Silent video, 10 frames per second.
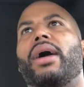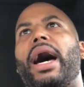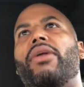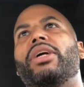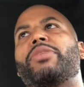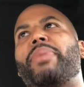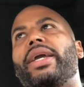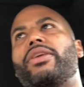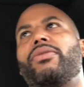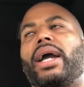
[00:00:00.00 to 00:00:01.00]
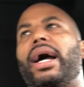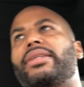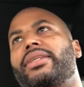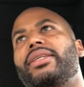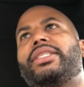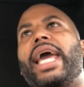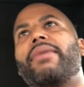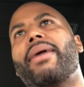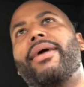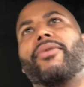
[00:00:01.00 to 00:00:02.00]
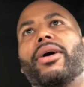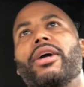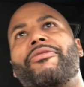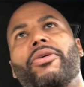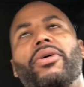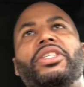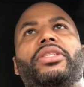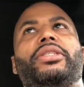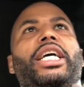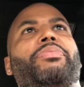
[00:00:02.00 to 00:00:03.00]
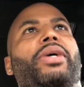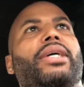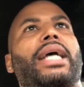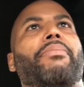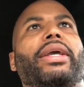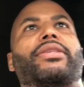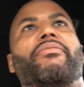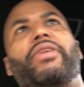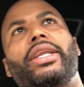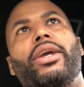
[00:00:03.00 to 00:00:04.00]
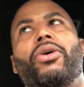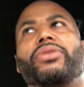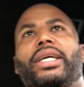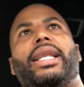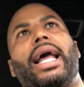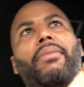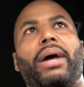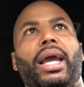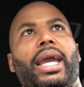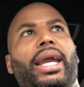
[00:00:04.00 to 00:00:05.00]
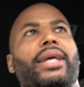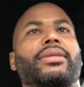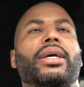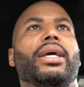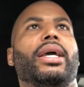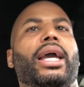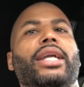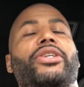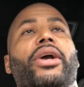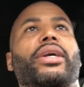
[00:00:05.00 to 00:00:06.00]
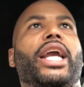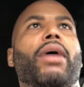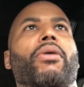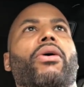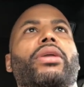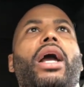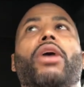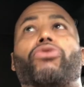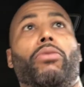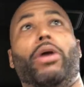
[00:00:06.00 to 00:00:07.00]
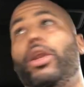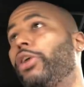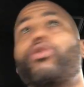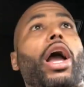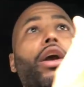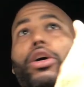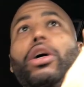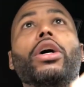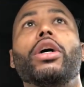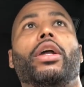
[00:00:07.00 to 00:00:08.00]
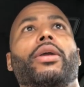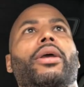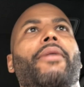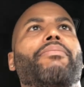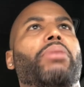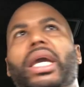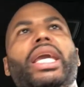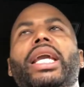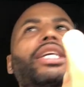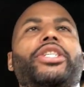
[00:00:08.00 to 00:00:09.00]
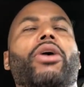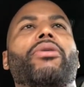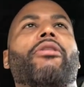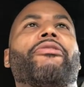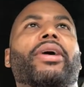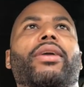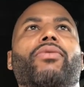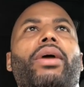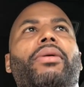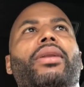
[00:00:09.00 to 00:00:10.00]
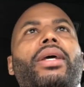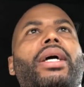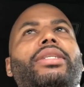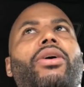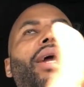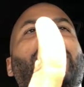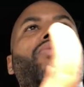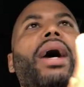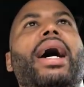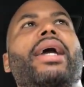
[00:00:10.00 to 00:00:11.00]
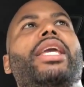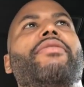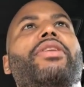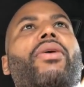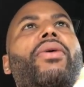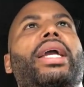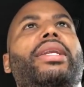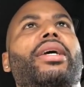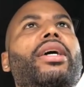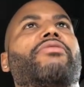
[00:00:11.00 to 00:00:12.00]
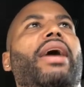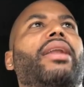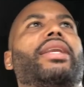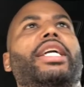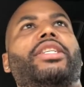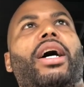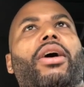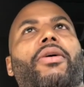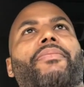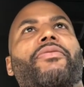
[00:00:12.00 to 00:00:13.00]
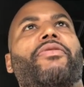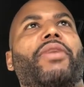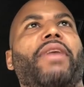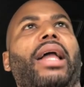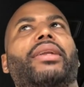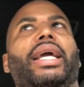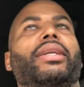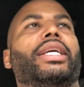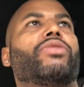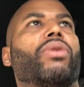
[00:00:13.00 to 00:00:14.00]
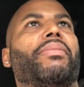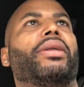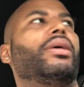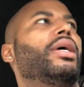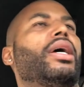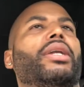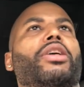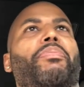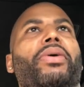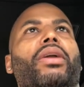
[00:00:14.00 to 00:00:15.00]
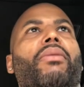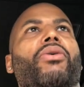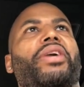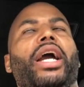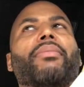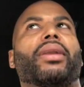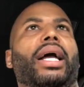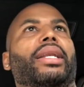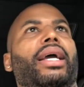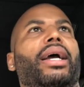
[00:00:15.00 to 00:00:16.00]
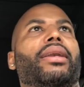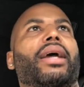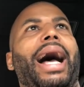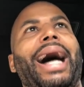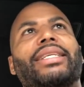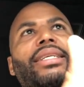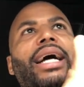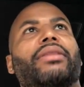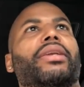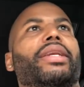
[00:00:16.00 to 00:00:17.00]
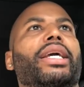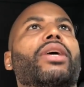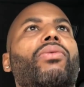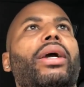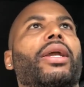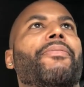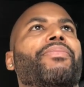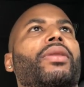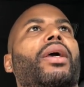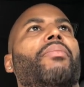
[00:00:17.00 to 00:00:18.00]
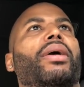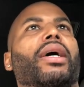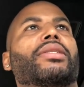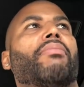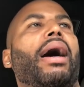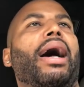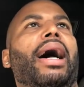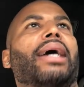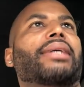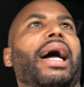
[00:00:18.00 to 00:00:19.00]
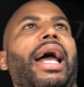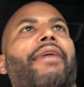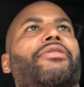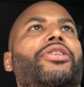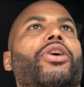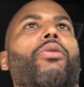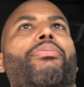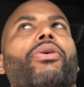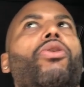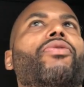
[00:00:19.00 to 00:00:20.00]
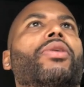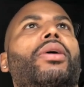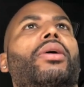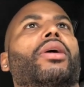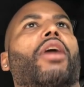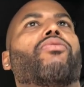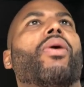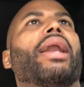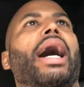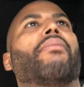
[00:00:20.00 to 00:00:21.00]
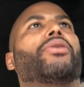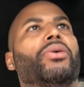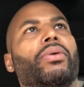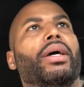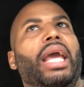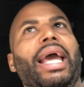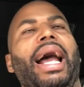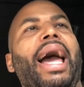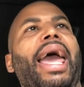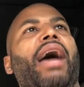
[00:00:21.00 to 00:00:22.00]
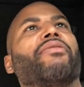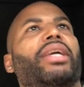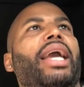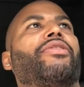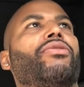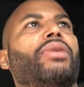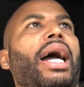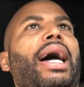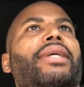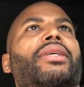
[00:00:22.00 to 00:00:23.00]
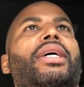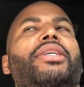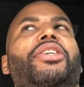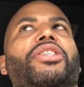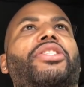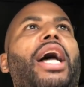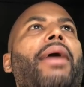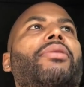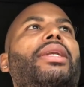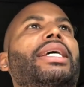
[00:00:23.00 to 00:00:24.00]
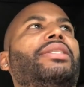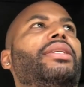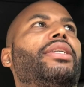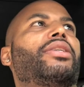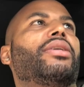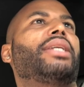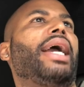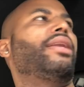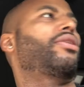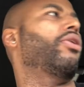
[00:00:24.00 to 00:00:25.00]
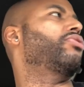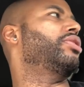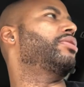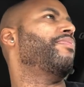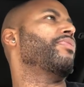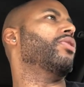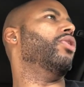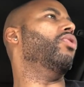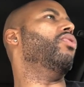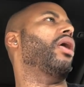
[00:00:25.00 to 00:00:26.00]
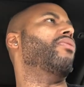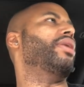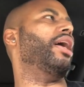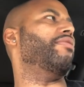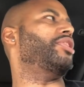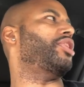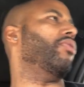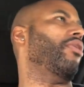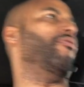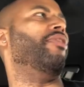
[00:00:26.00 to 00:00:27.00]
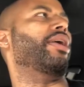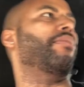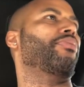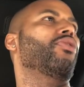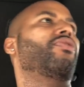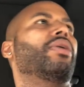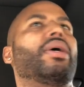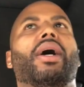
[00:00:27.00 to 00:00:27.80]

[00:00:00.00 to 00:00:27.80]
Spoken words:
I don't expect you guys just to take my word for it just because I make some videos and clap my hands and turn a camera on and y'all say, man, this guy good, but he ain't showed no fucking women. So that's why, even though it does validate y'all, validate these women to put them on camera like that, I just have to deal with it because in my eyes, I have to show proof of what I'm doing. And I advocate you guys to stop listening to dating coaches who don't never show no fucking proof.